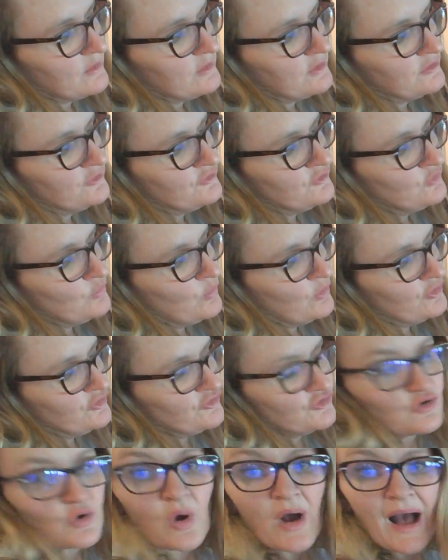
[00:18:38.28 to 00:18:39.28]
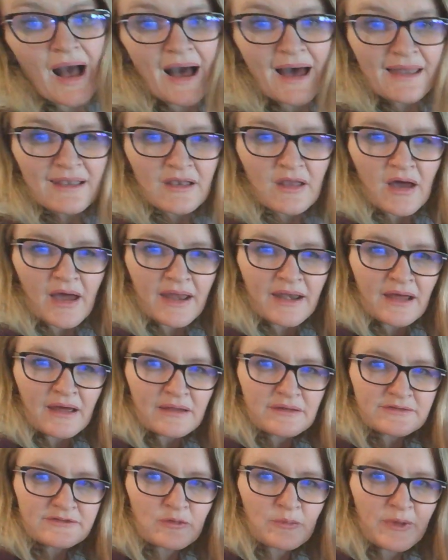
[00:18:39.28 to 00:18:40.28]
You do want your art
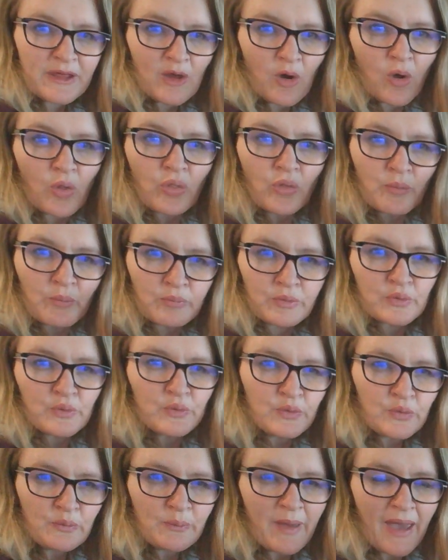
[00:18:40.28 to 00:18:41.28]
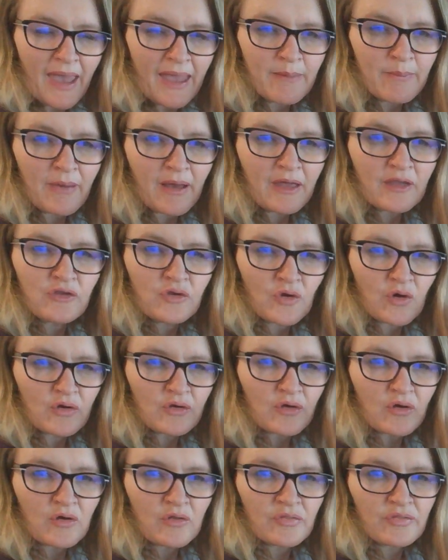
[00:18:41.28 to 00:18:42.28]
liner to be on the blue paper, not
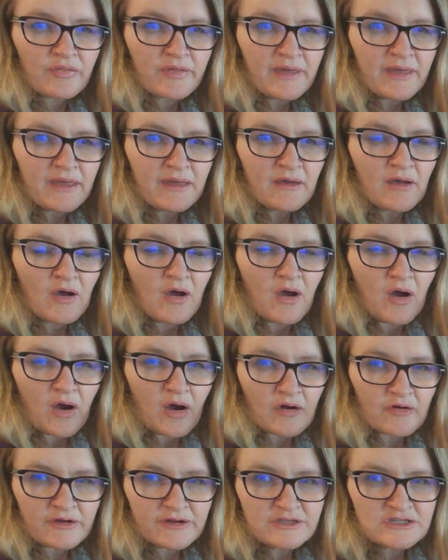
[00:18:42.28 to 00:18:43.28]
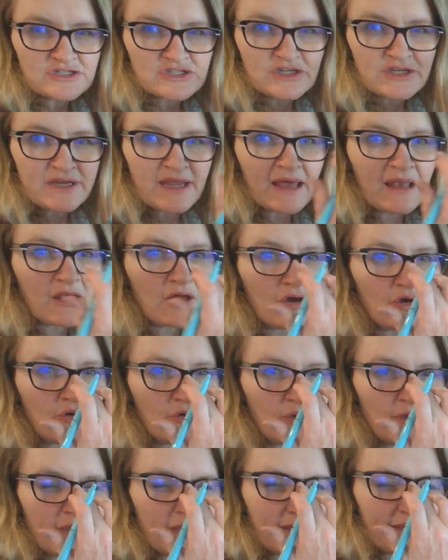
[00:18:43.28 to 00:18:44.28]
on the orange and yellow.
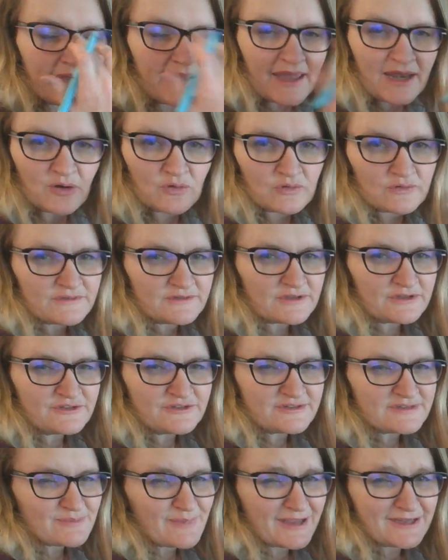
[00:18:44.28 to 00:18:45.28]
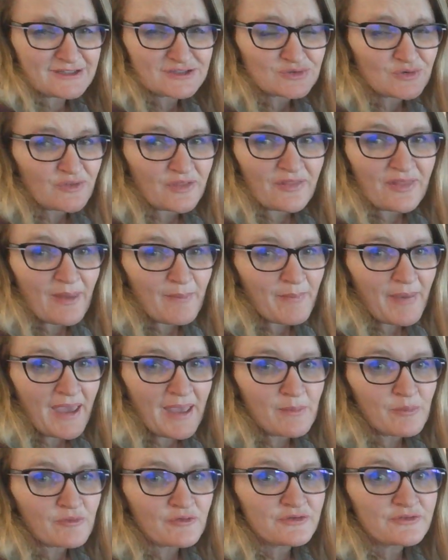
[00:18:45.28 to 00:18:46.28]
And also just make sure that that
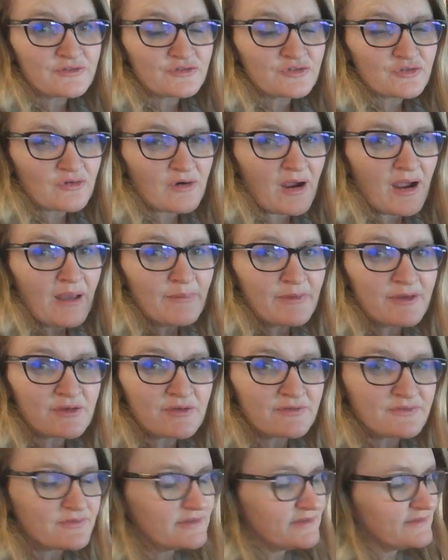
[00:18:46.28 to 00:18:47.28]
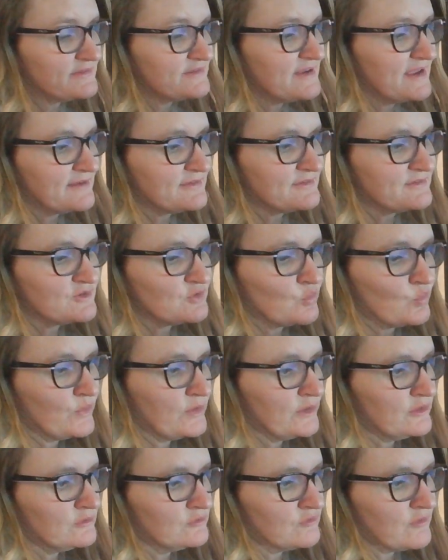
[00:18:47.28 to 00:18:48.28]
paper is dry, because this texture
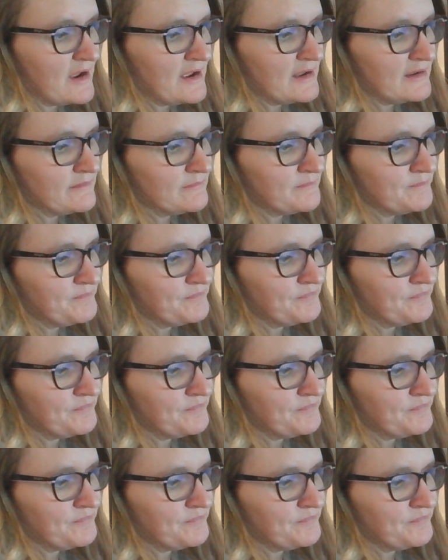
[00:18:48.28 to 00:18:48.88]
will run.